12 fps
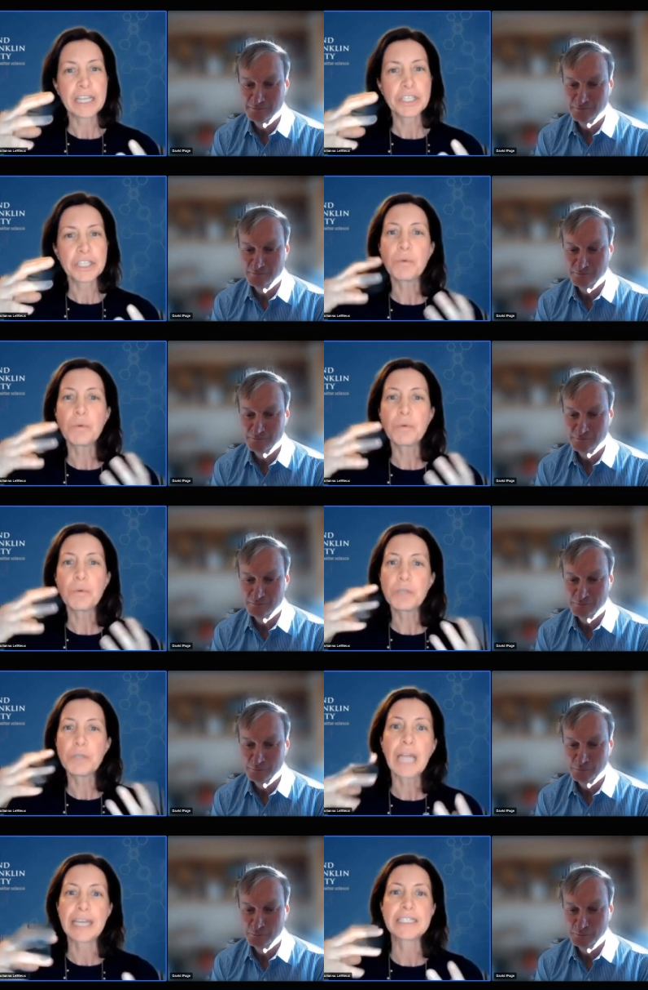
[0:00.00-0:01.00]
Speaker 1: what would you
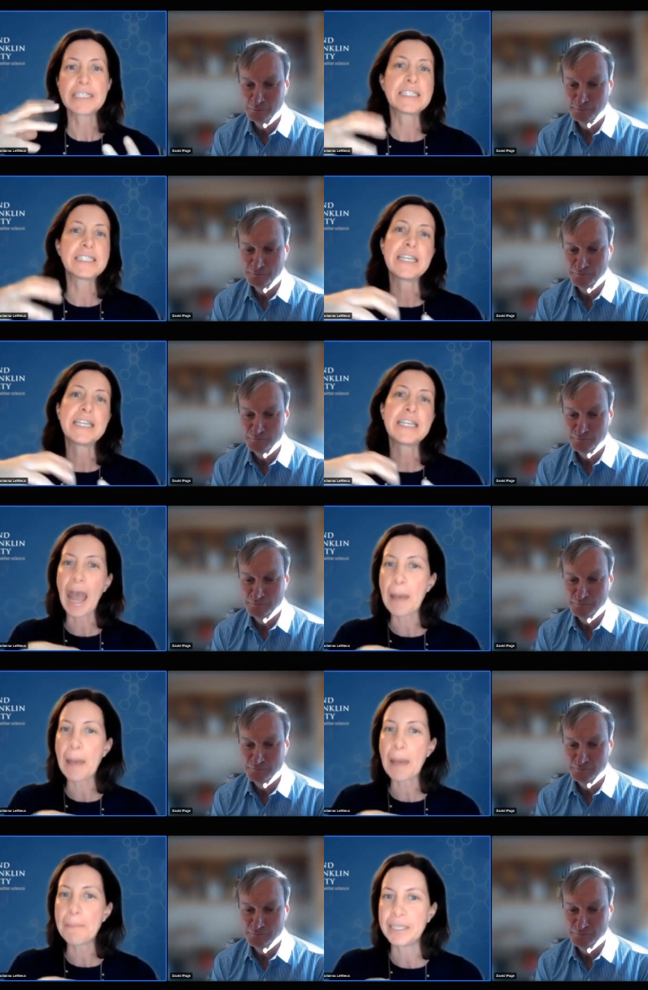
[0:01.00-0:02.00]
like to see
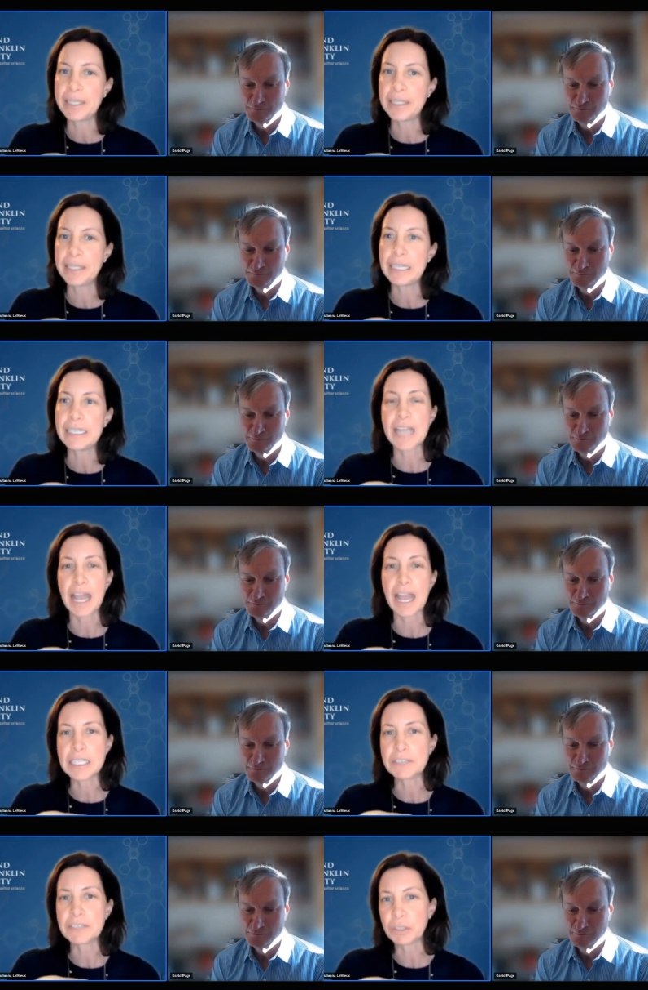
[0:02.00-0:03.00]
happen in
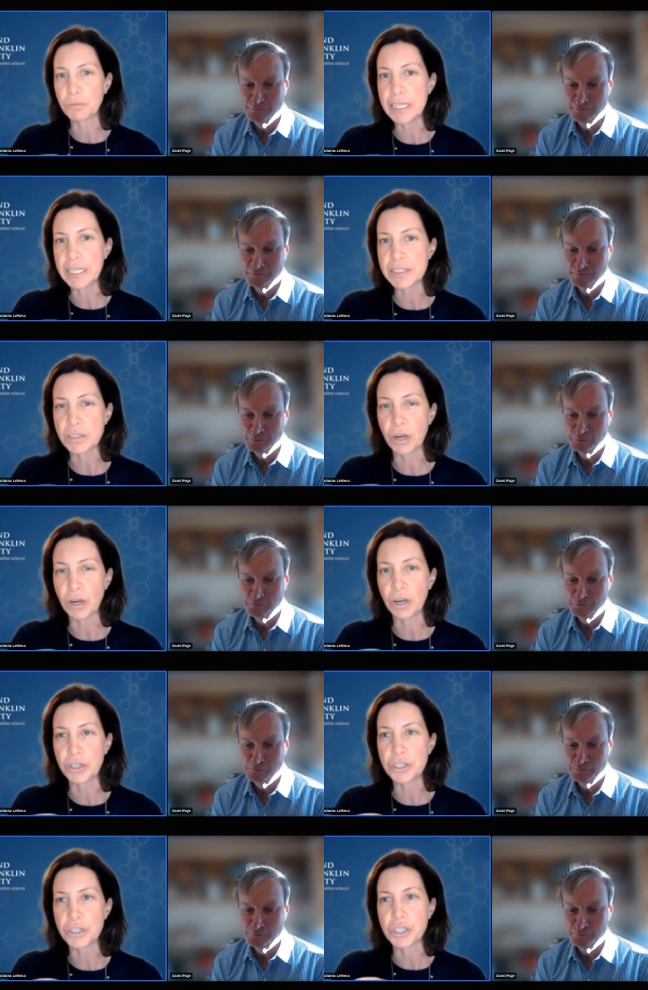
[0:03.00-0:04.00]
scientific
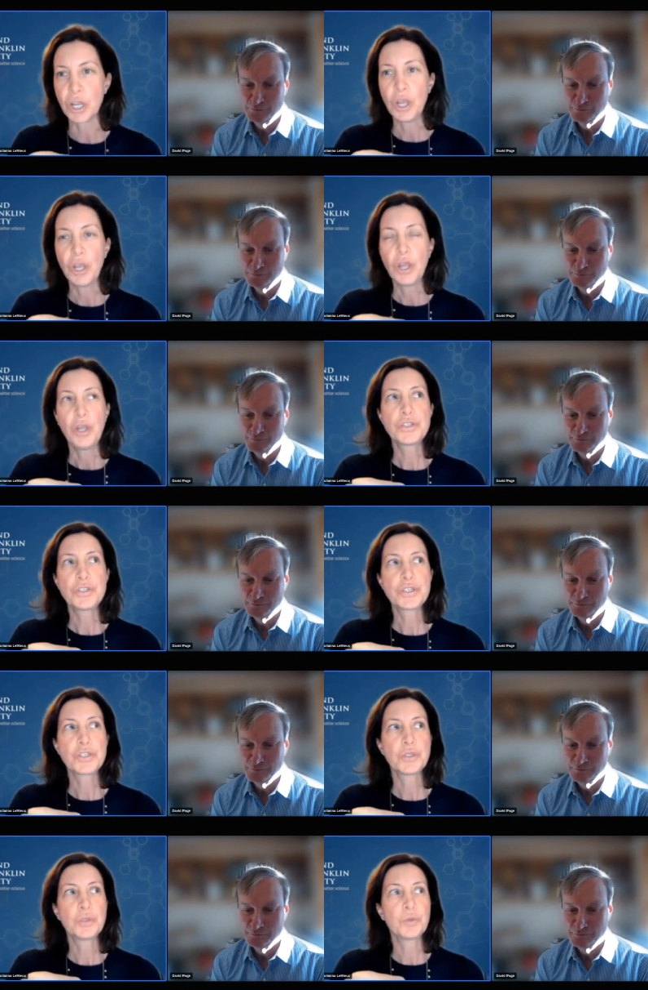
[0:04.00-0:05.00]
research
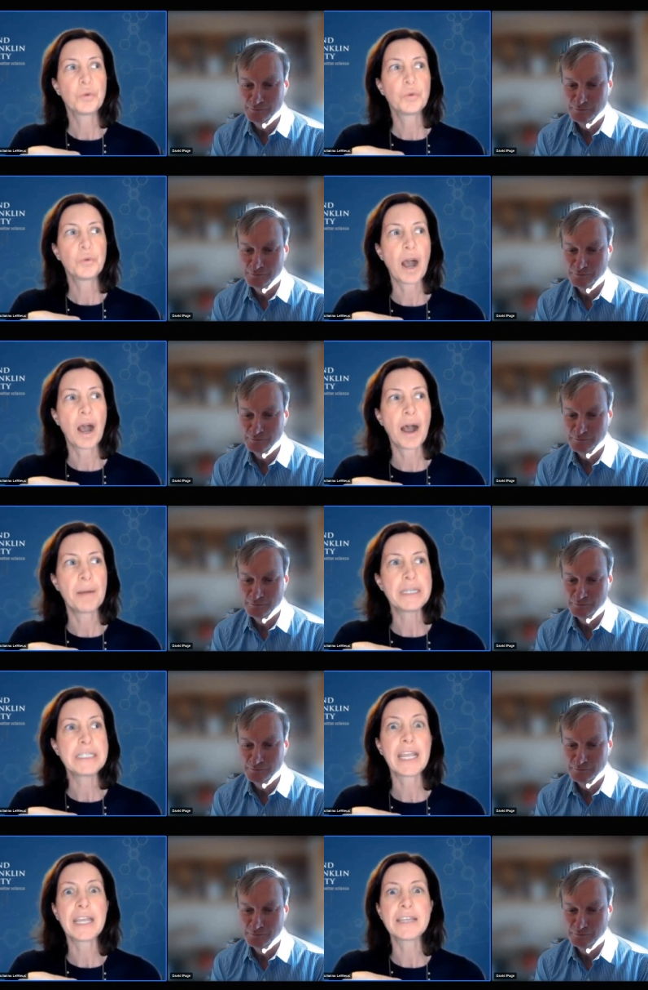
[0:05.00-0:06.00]
to um,
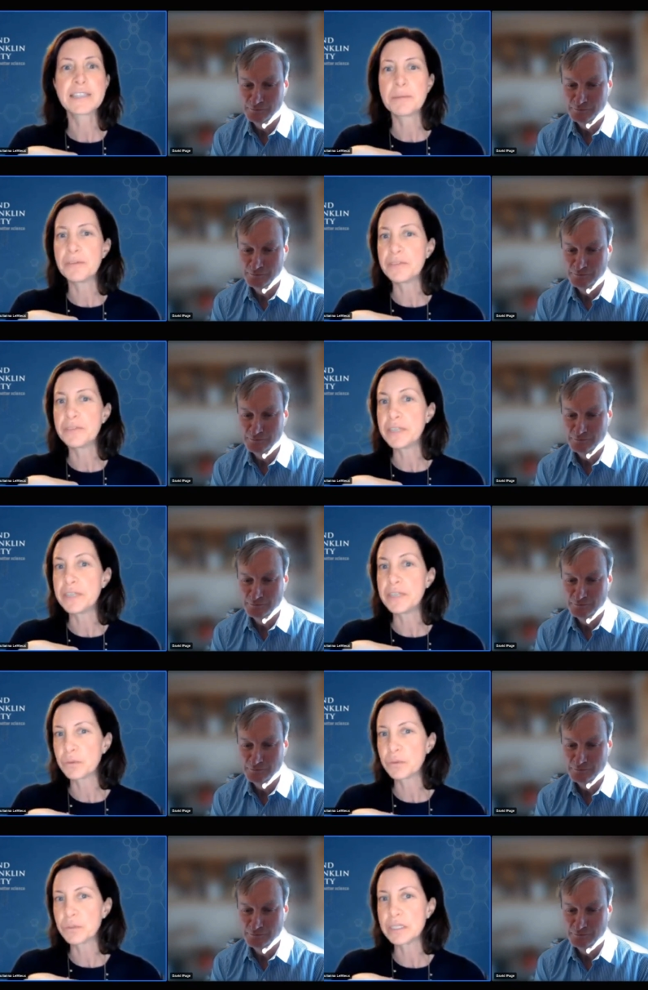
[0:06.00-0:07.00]
take some of these
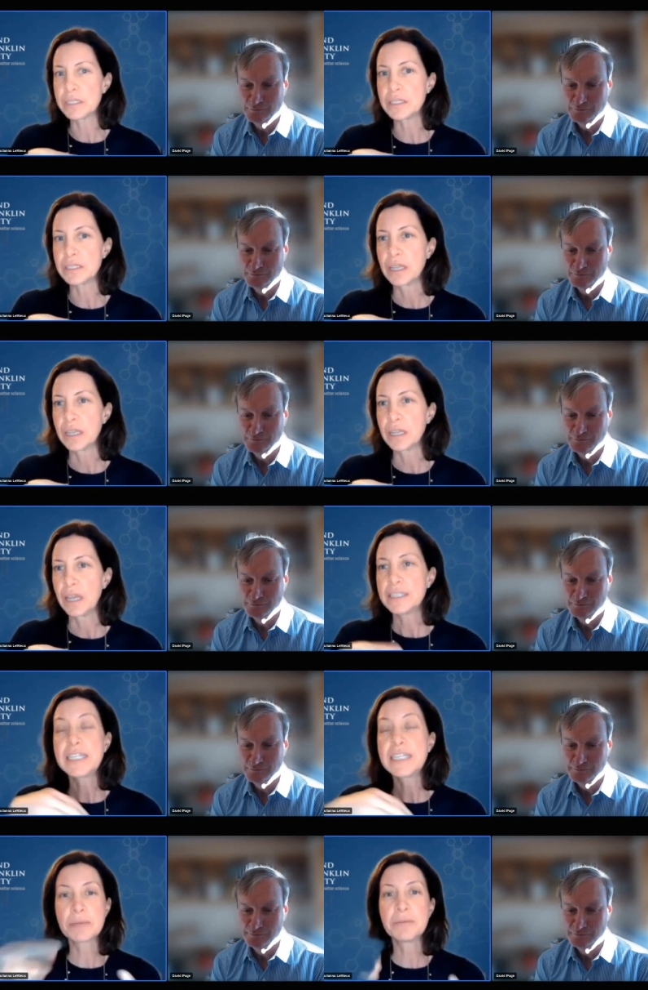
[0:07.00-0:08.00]
accounts, take
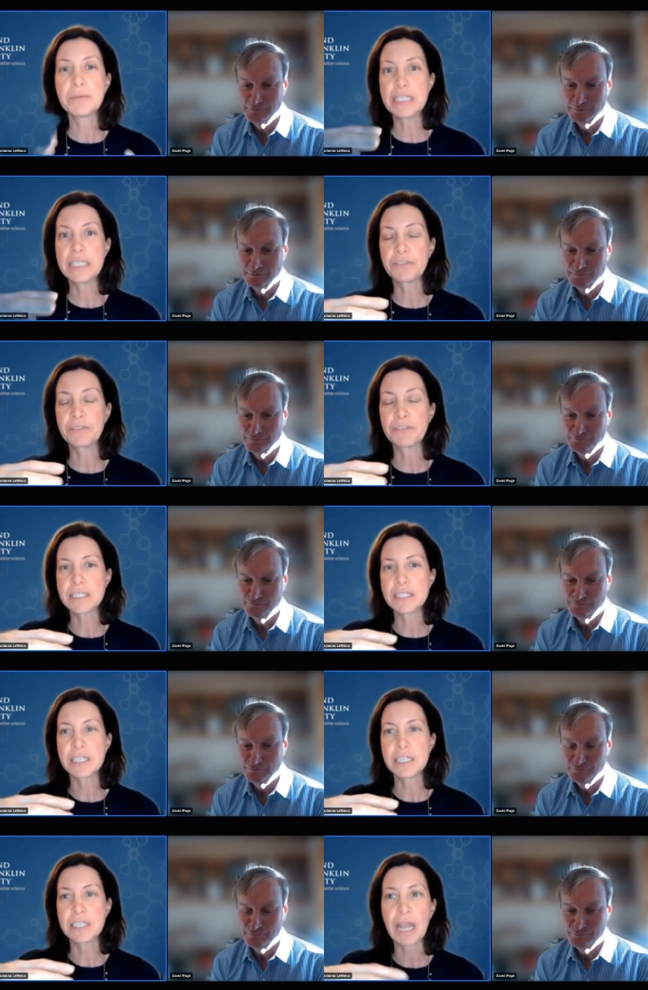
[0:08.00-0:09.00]
some of these differences
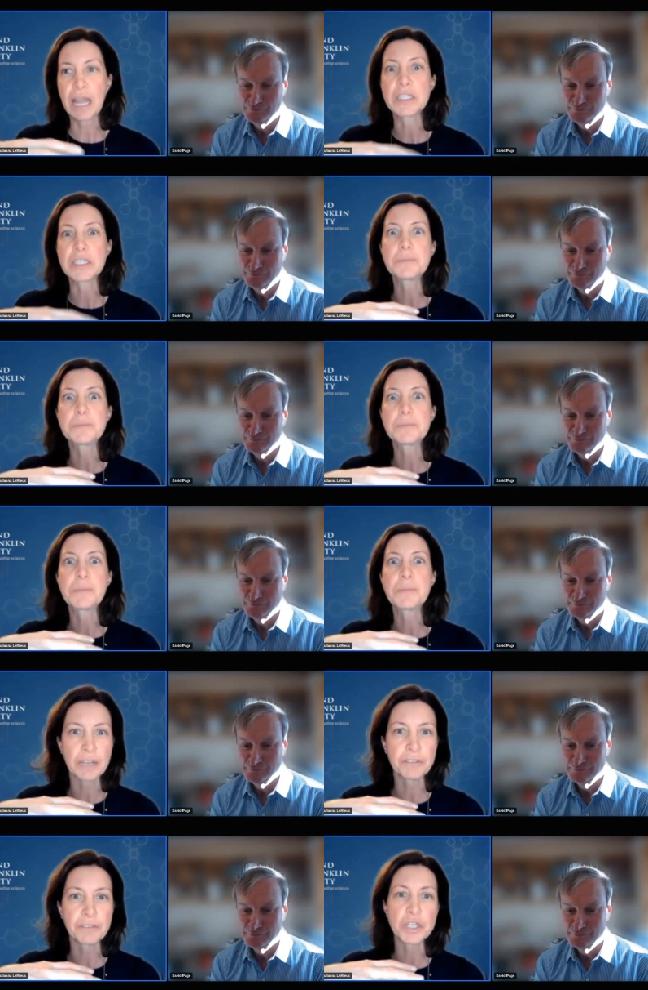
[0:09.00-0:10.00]
into account, especially
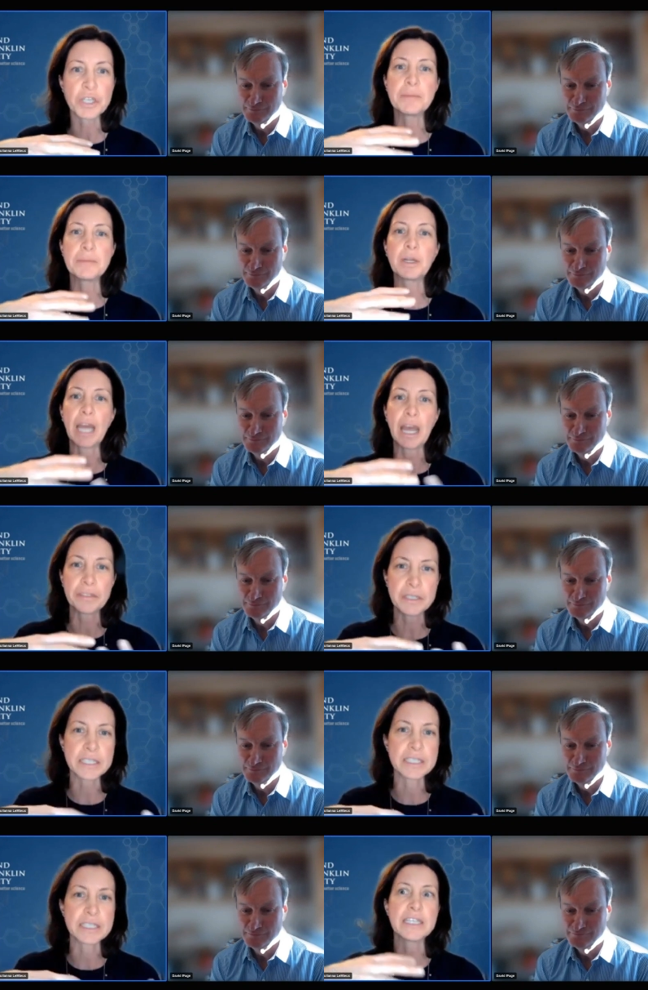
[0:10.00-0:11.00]
if you're talking about health and
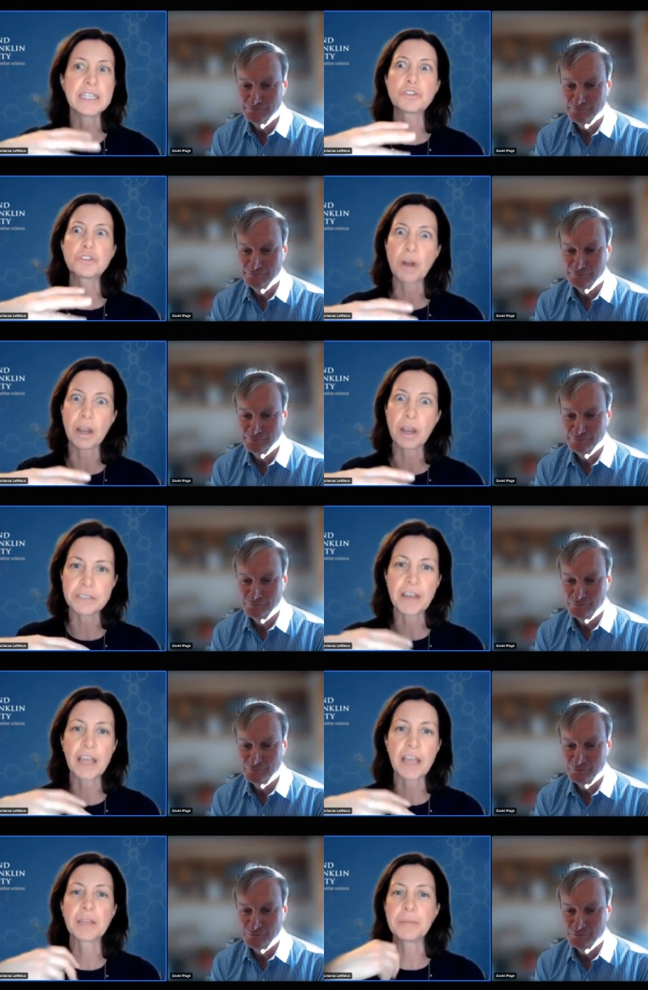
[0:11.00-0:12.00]
disease, drug
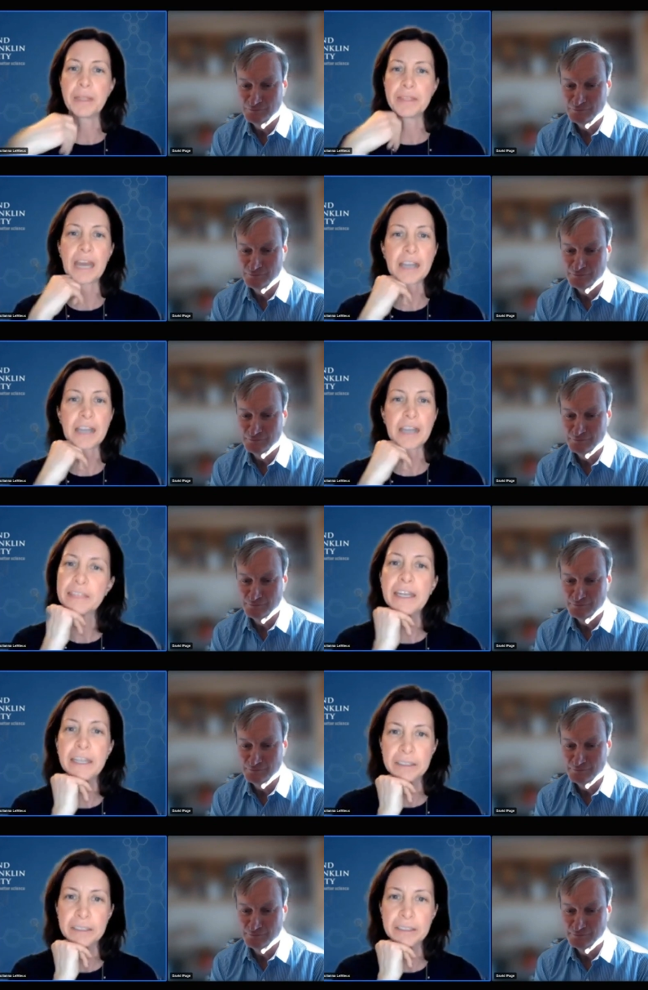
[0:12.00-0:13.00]
development, that kind of
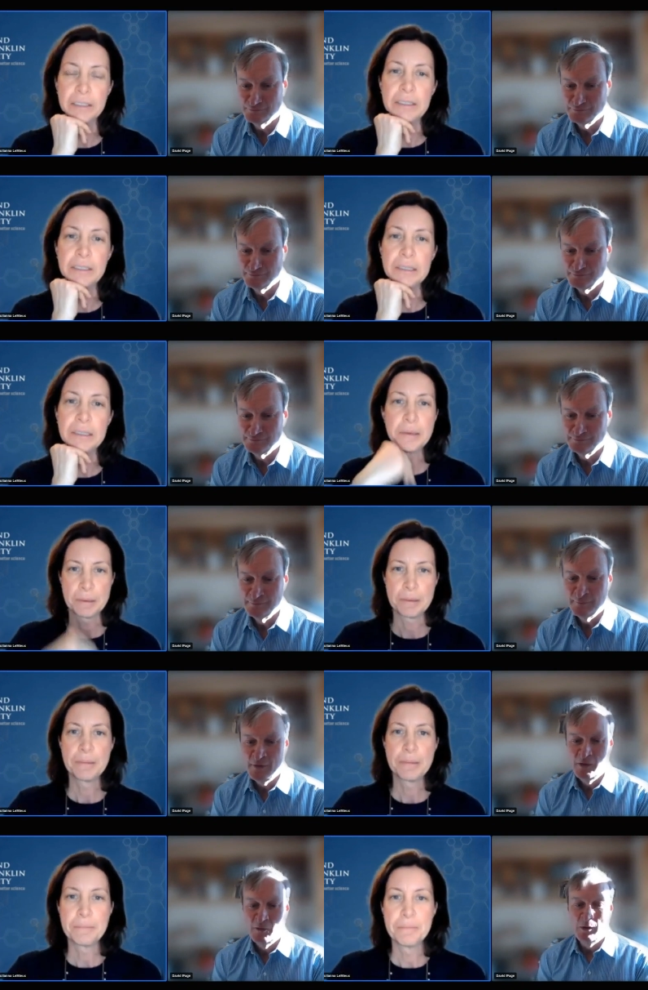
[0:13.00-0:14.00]
thing?
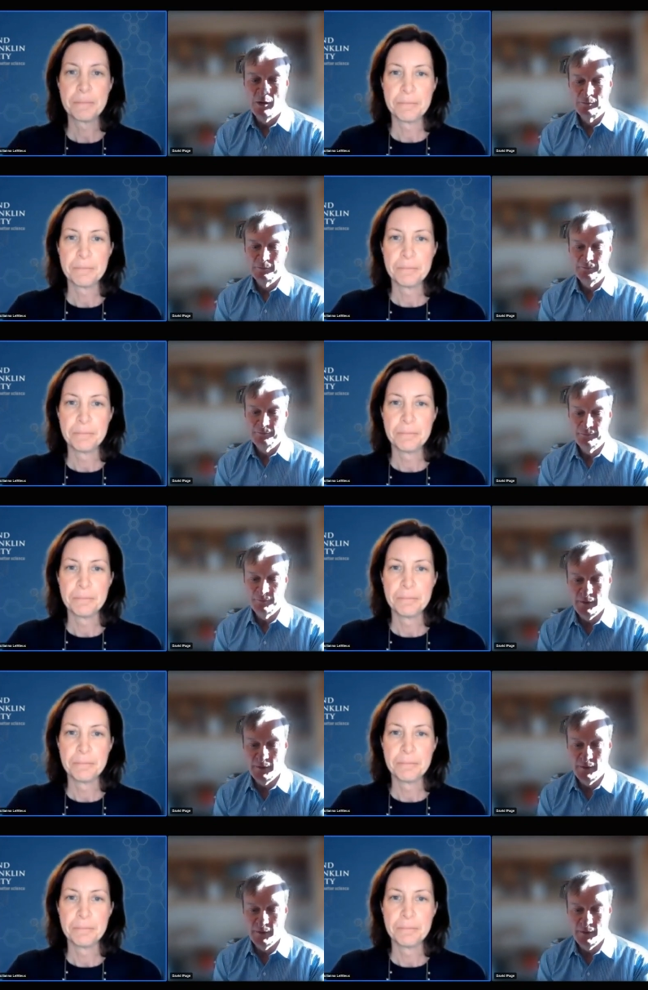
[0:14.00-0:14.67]
Speaker 2: Well,